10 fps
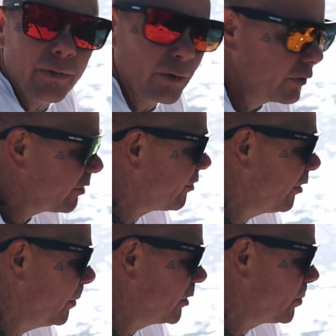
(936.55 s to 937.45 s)
They're just
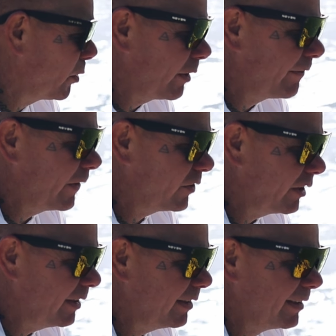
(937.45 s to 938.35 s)
so much more
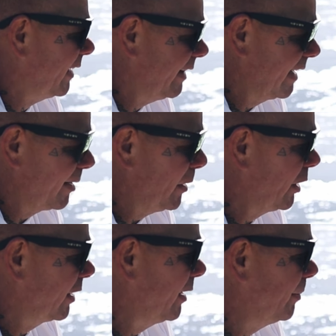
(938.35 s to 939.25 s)
efficient. I think I'm
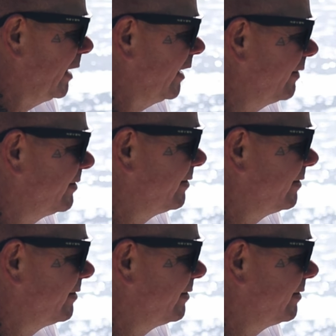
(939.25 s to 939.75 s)
hung up, man.